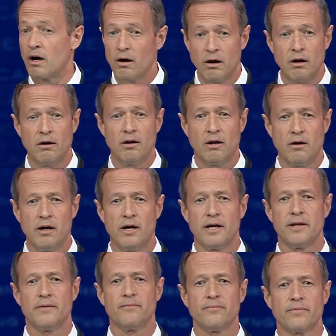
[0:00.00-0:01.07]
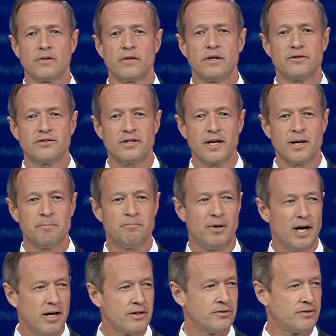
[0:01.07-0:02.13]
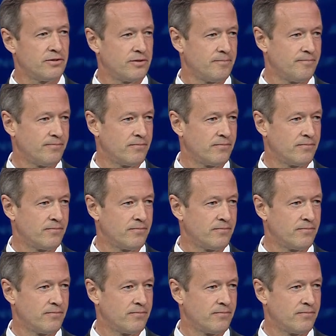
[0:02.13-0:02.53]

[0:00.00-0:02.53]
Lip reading: all on the same bus.